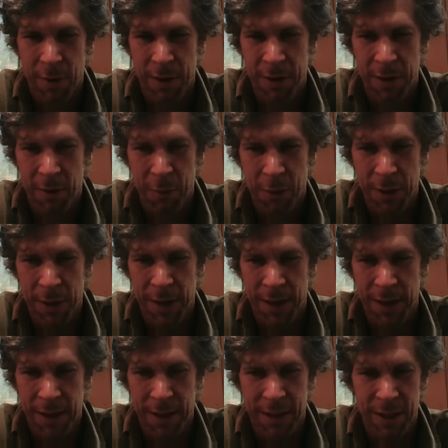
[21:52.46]
when they're
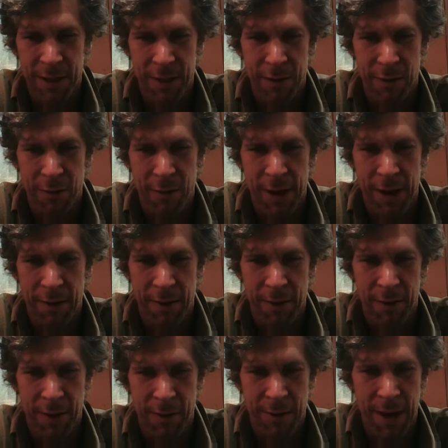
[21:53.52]
putting intentional fire
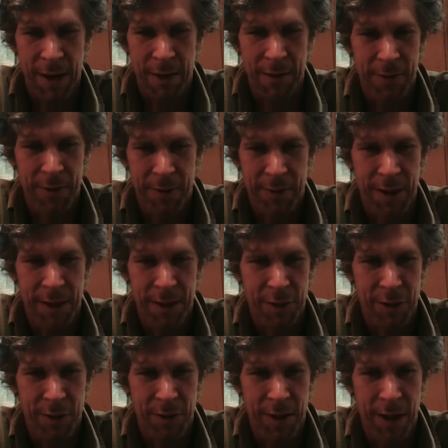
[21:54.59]
on the ground and they're not
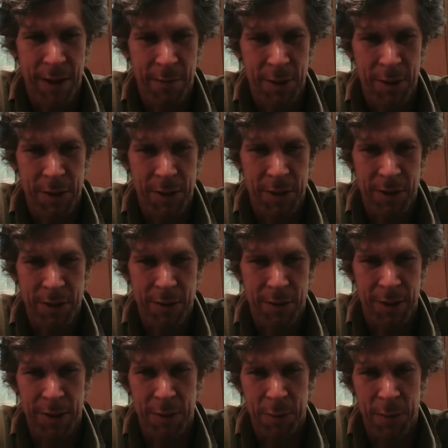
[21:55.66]
sure how much
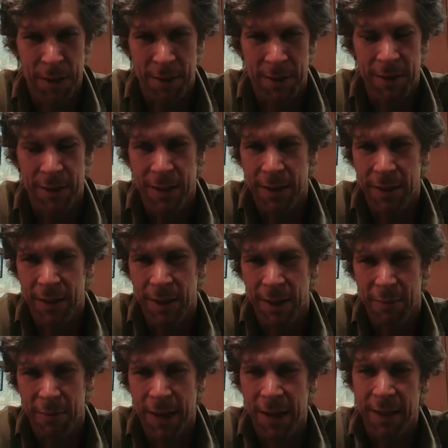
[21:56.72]
transparency is going
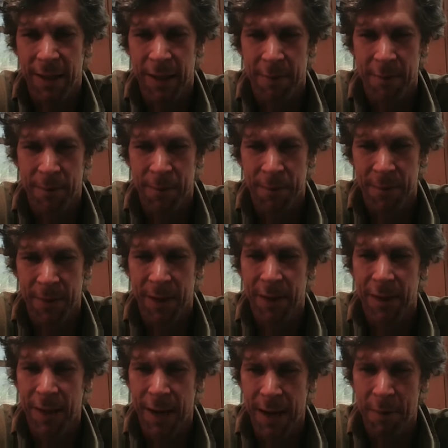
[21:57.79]
to make them
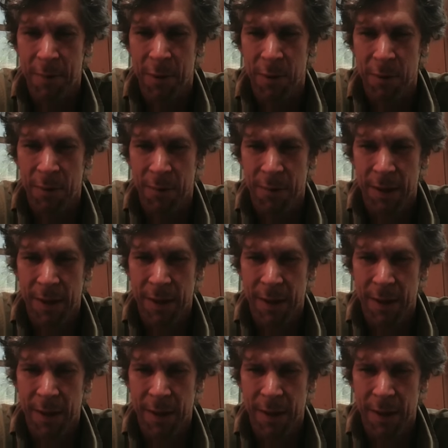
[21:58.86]
liable